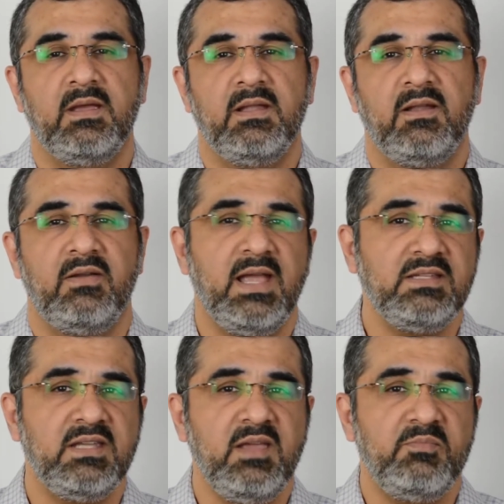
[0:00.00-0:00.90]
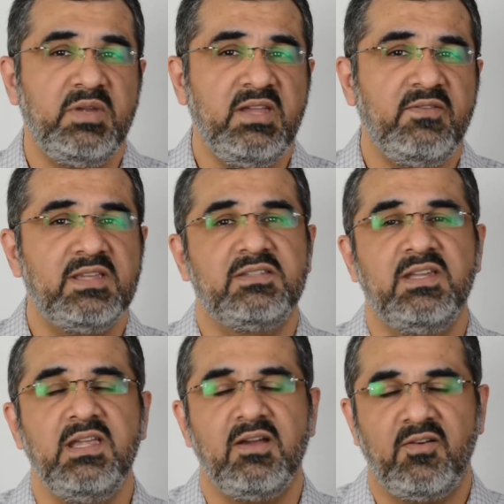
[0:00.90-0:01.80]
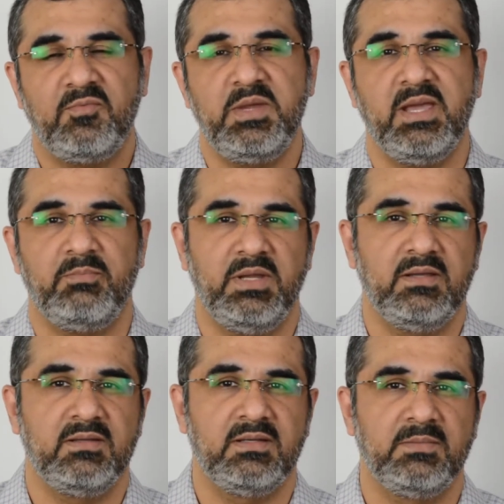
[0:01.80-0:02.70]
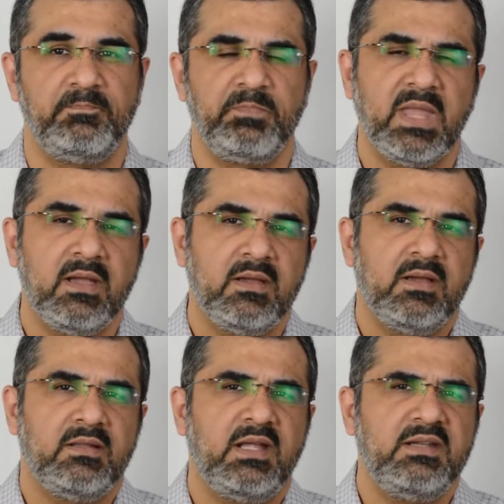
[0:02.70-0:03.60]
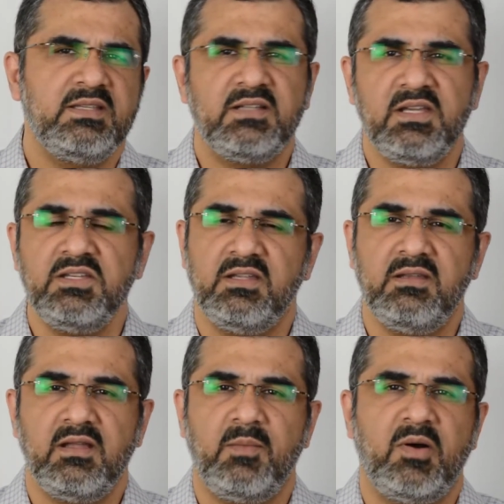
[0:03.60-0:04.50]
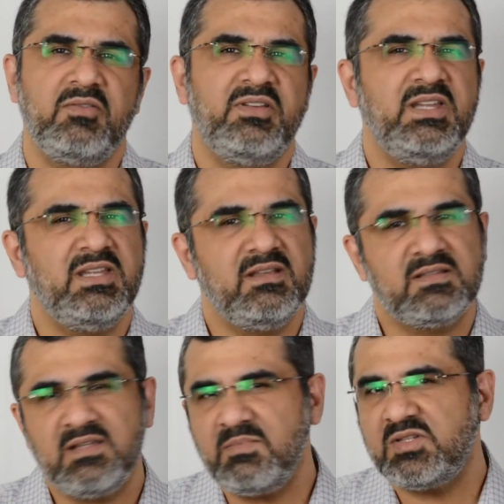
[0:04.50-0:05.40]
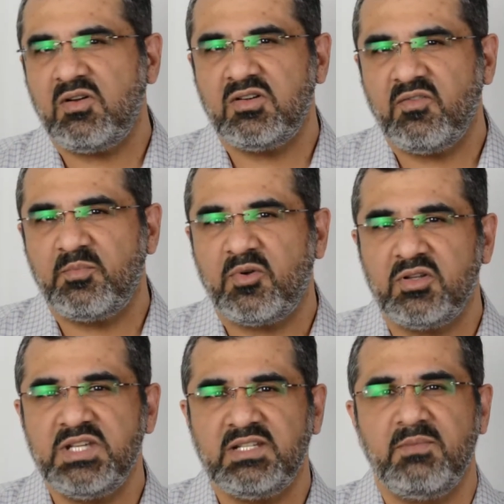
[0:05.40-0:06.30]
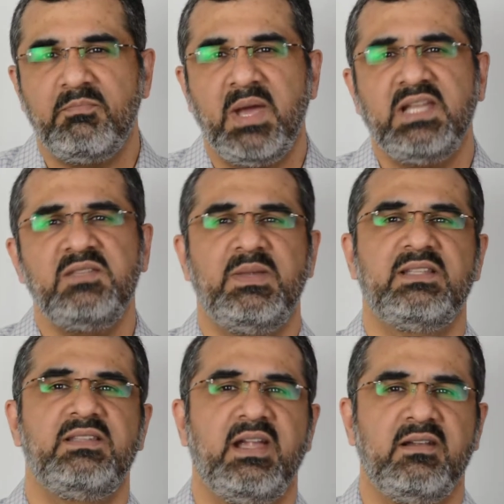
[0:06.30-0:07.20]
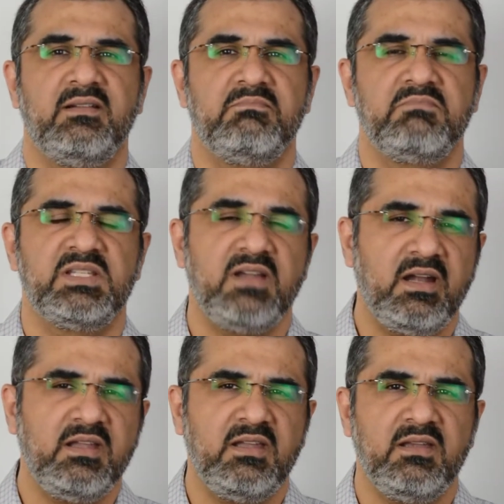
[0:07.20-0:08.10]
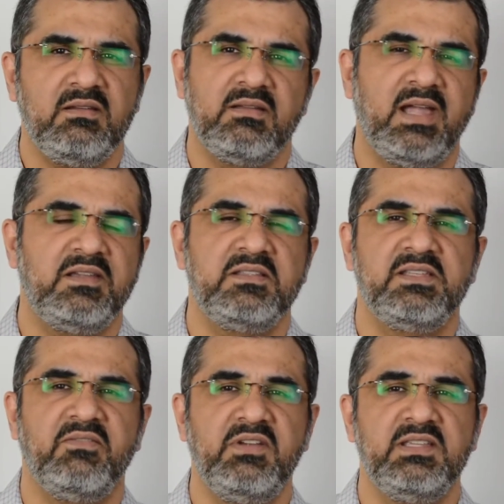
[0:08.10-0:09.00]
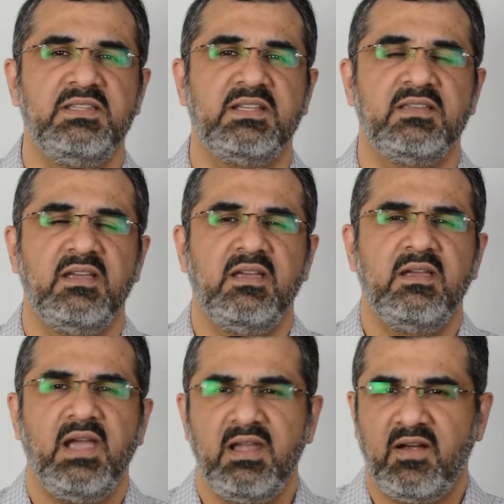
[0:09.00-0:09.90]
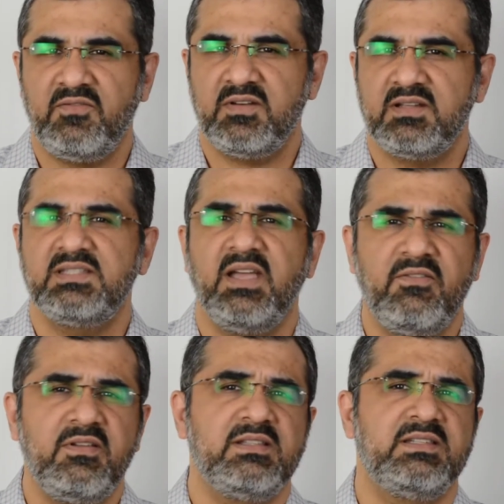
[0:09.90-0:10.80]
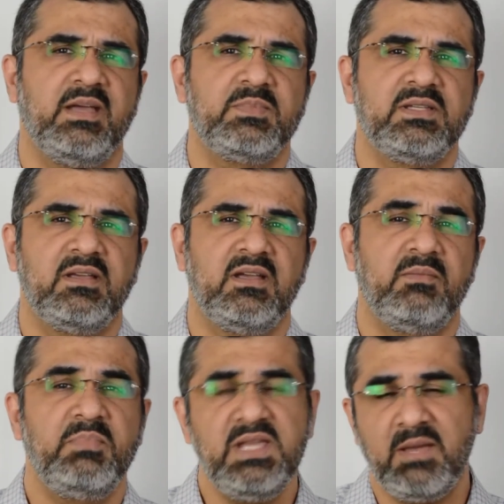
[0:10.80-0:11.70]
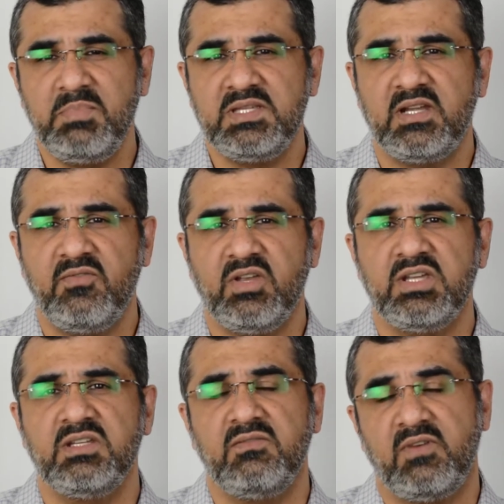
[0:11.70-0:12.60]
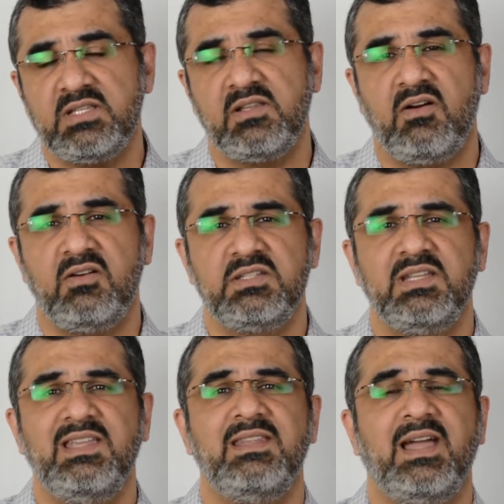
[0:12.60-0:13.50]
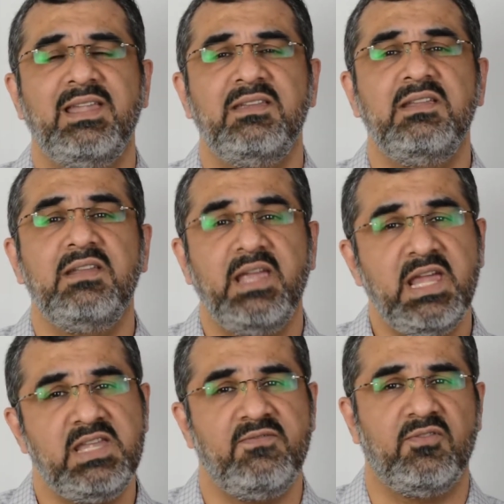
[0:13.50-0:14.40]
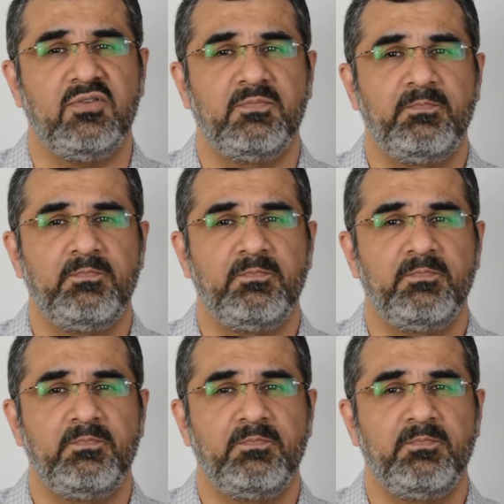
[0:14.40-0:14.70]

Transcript: Now next, a brief history of PMP. The discussion about creating some sort of project management standard started in 1976, and after several steps, PMP certification was launched in 1984.